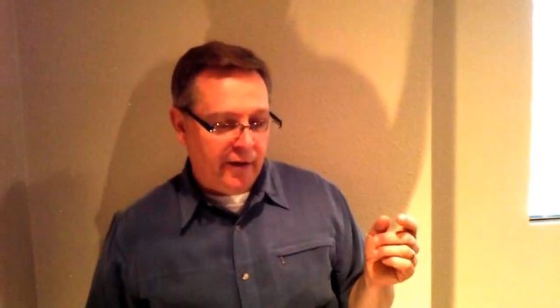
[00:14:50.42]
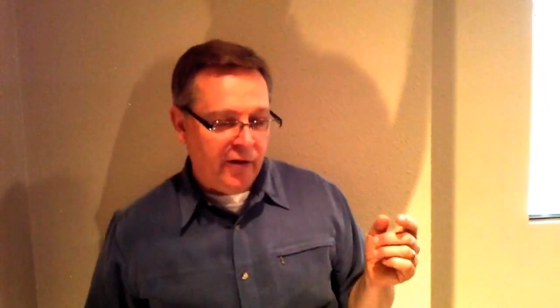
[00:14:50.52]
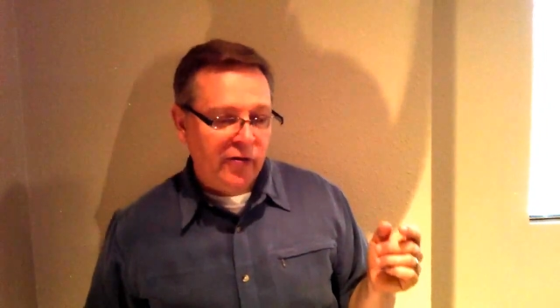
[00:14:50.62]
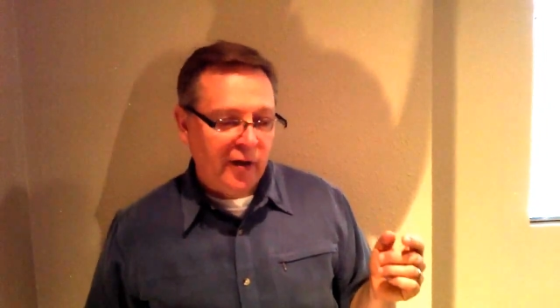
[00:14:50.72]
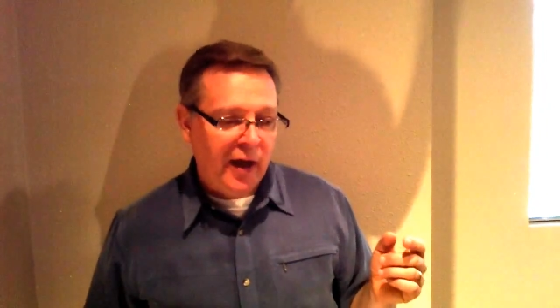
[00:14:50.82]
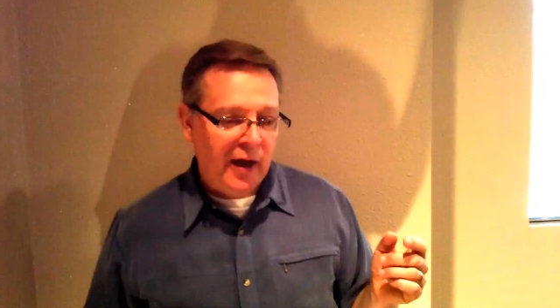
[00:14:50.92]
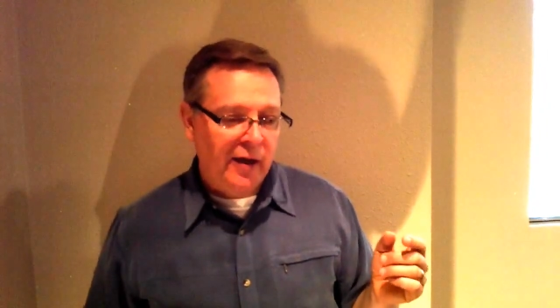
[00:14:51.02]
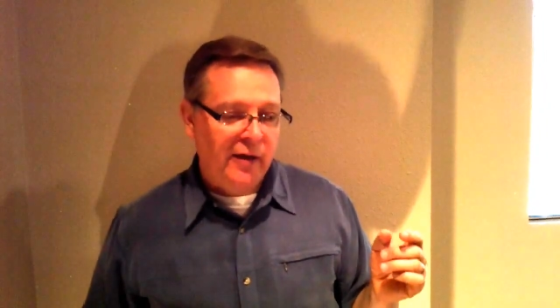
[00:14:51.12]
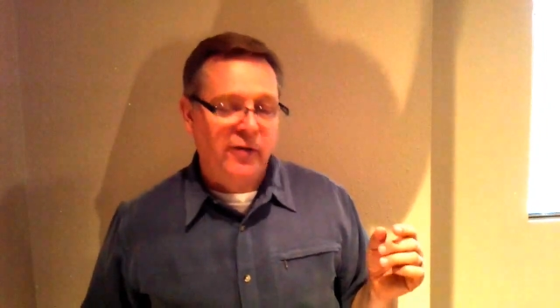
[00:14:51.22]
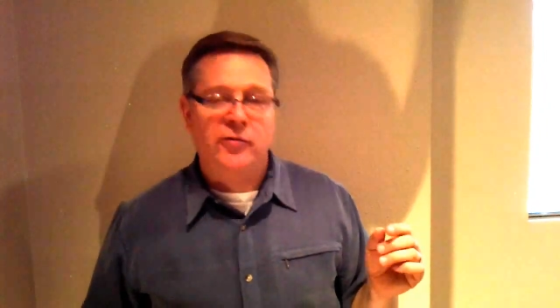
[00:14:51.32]
and this
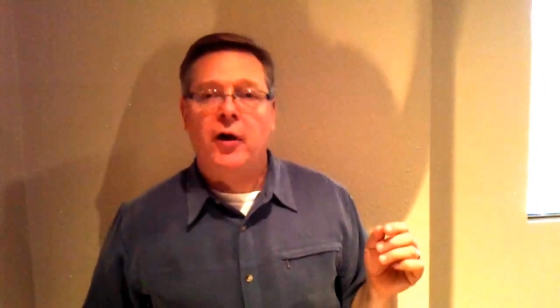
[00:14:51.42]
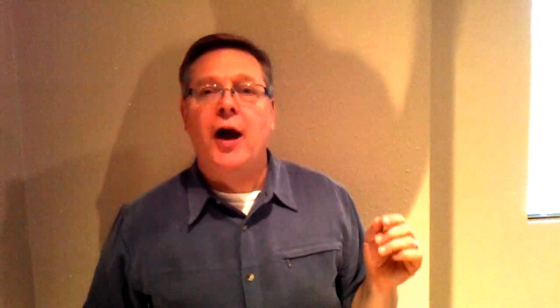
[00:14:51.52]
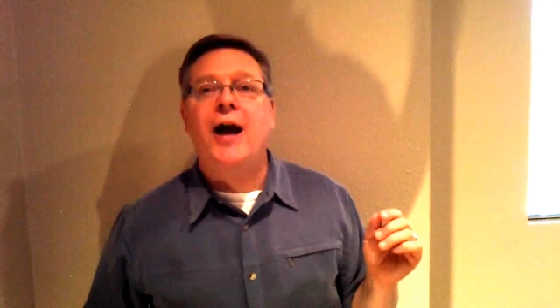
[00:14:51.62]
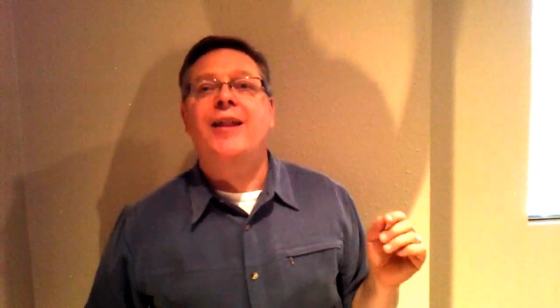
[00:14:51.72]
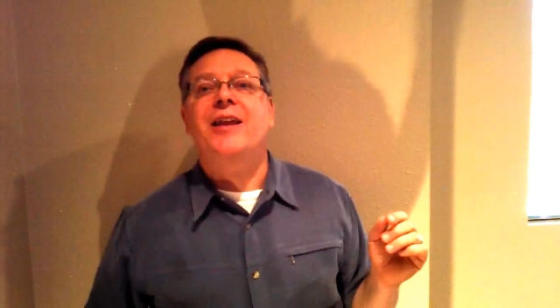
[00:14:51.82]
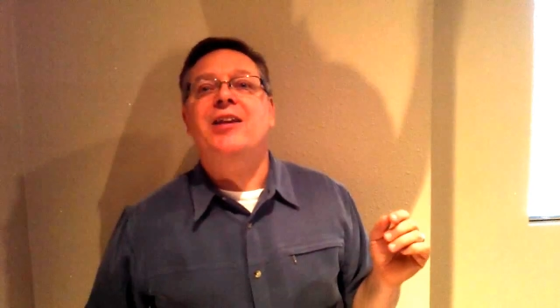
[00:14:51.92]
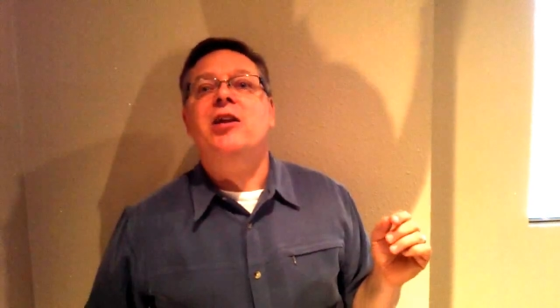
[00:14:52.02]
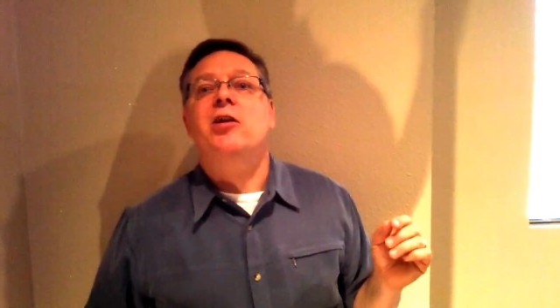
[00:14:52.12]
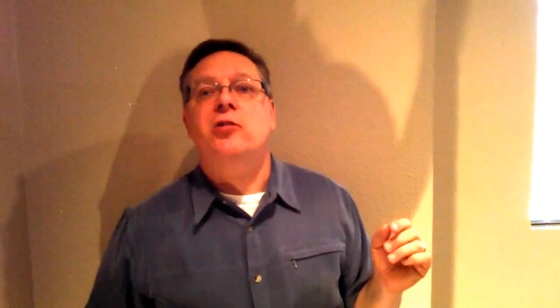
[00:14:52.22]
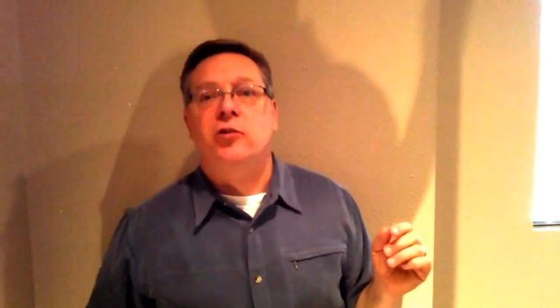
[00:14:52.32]
guy is highly
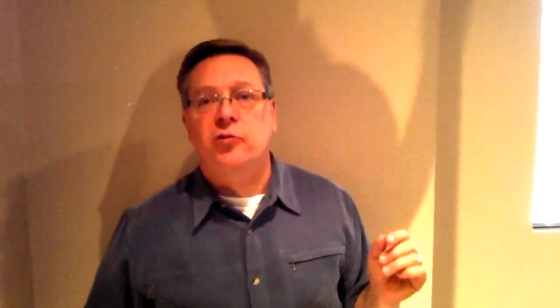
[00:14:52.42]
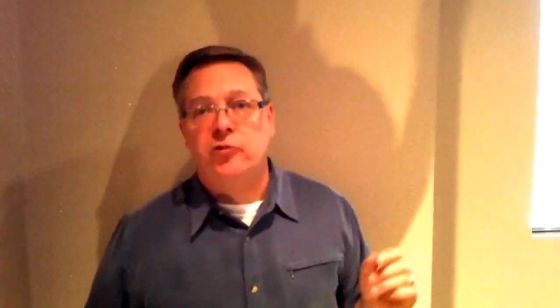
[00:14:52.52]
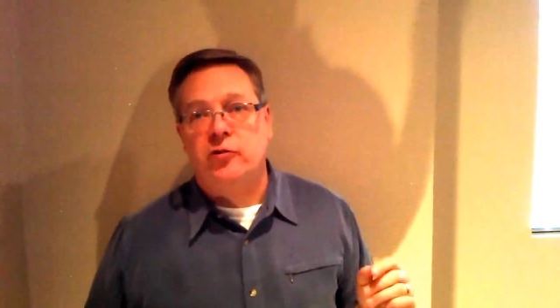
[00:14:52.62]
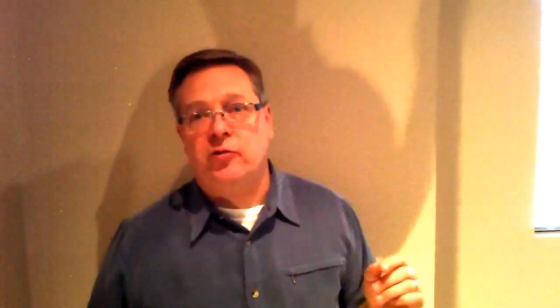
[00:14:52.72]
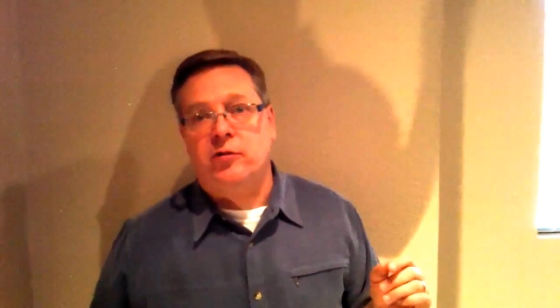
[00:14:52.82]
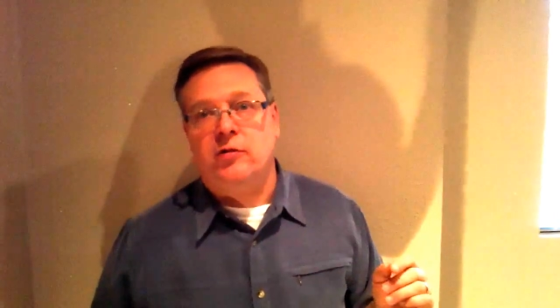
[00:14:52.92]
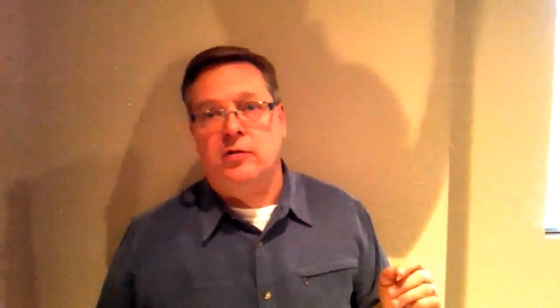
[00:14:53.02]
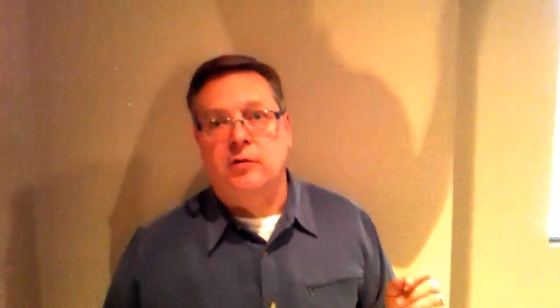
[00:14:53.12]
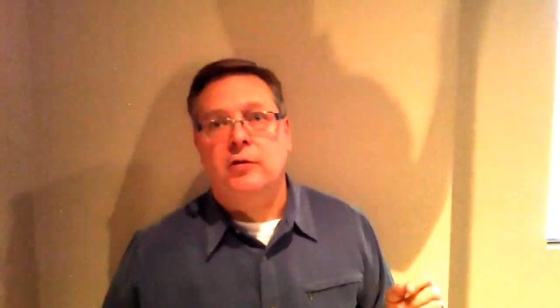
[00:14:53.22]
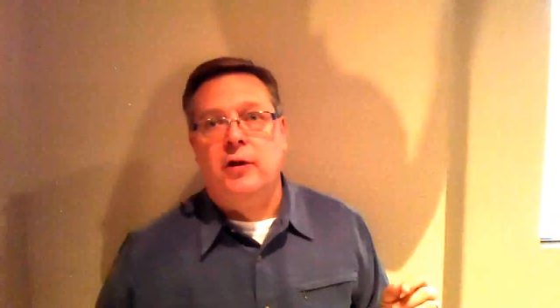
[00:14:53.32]
deconditioned.
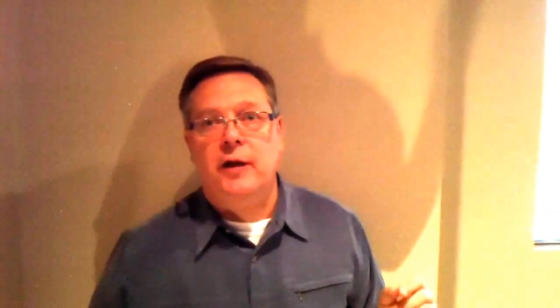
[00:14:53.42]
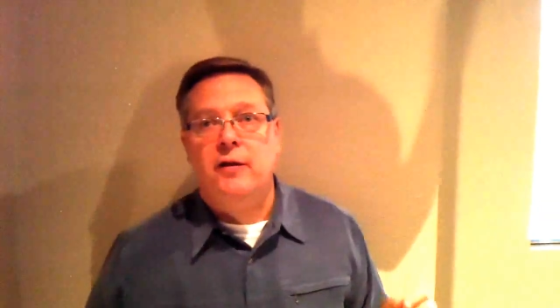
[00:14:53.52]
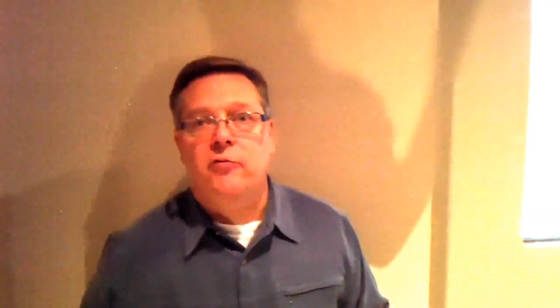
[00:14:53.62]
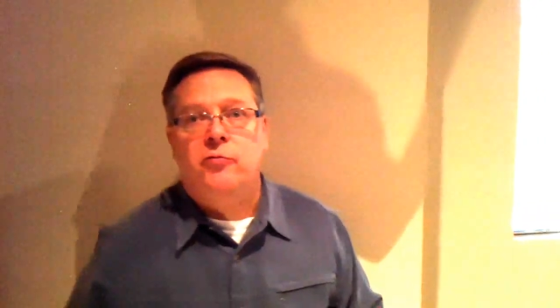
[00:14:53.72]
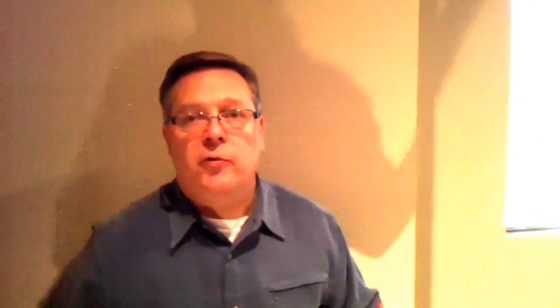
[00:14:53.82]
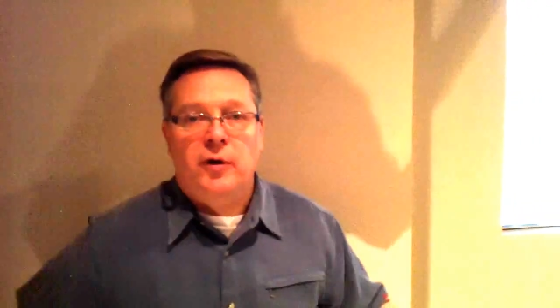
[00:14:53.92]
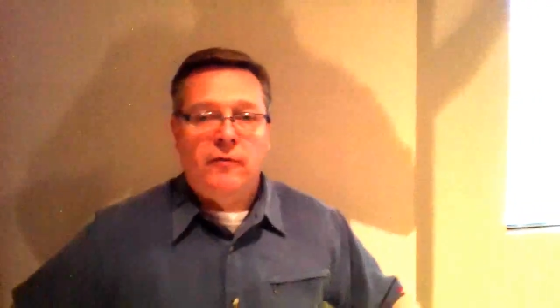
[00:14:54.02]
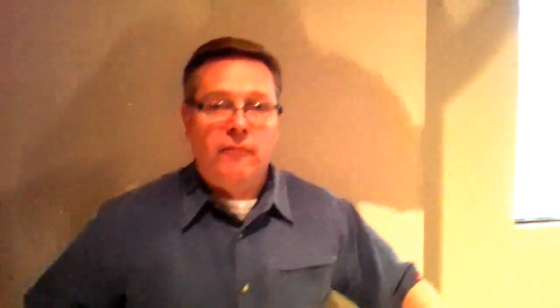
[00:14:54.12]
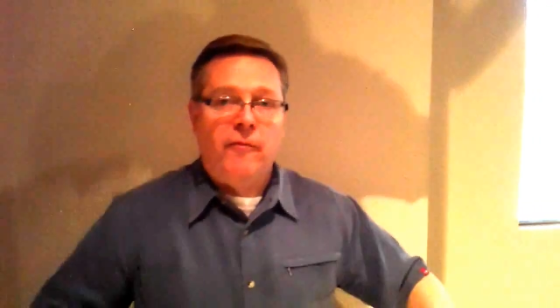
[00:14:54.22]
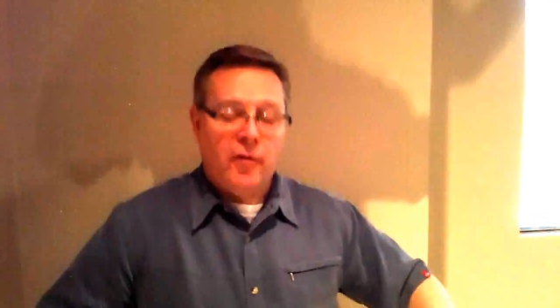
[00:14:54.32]
Okay, he was
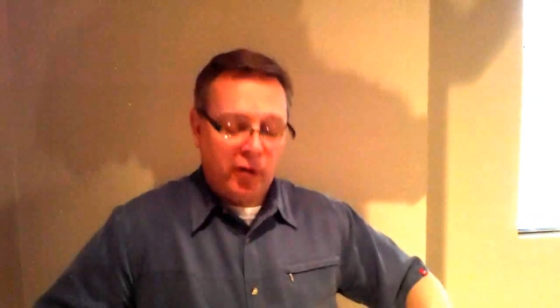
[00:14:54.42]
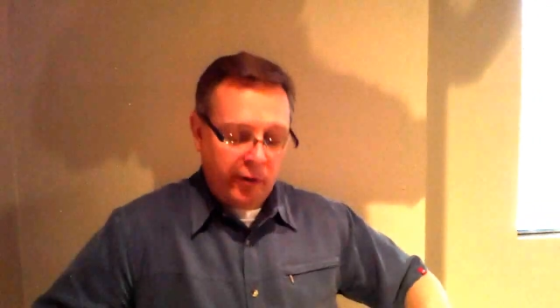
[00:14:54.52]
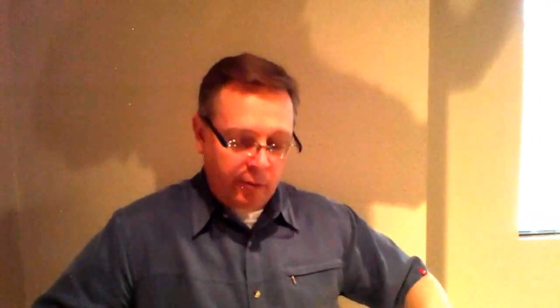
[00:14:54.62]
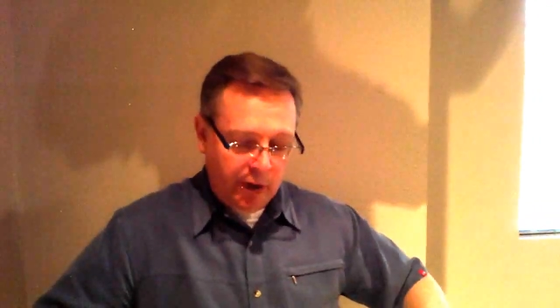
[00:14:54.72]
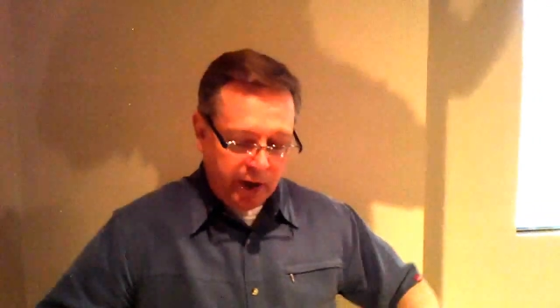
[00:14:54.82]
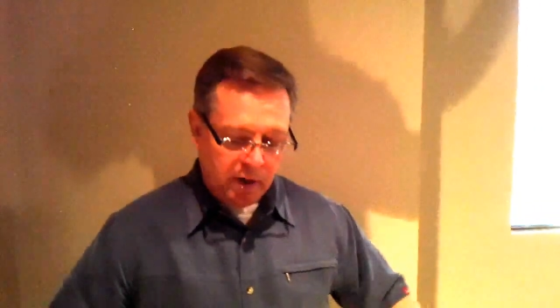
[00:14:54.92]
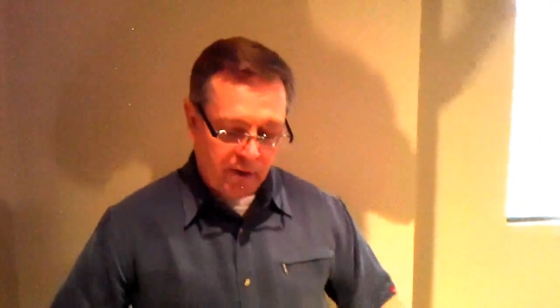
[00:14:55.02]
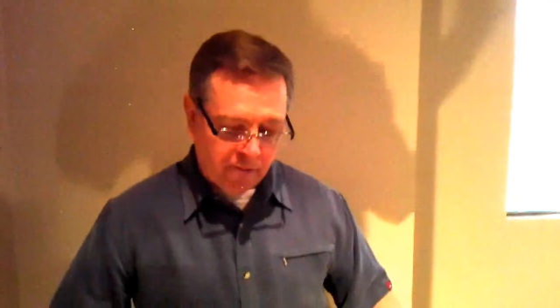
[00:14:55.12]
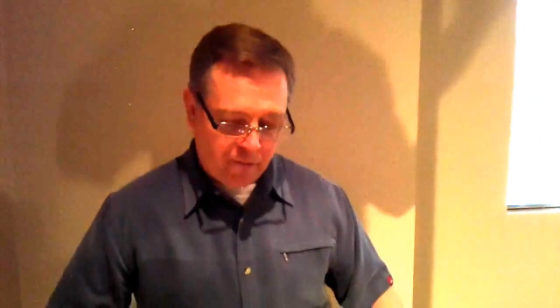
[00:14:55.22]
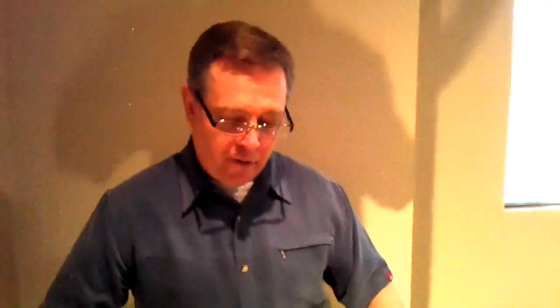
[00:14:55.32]
very big
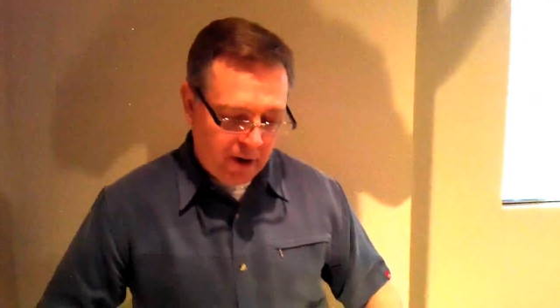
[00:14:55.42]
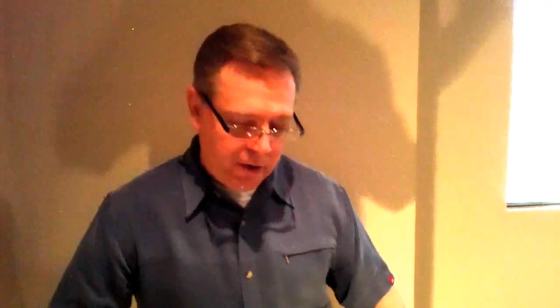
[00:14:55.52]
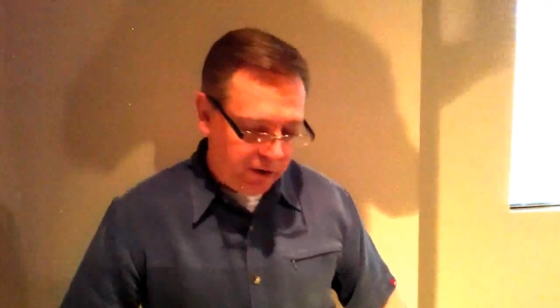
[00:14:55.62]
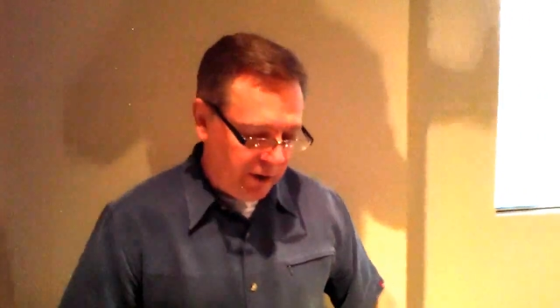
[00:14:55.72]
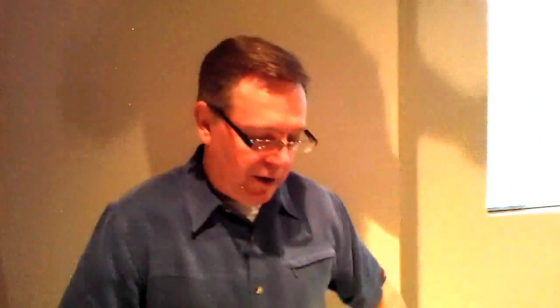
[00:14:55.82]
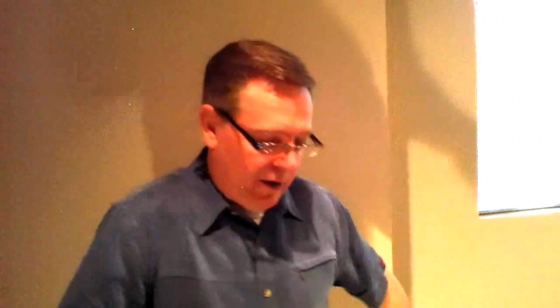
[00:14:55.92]
in the front.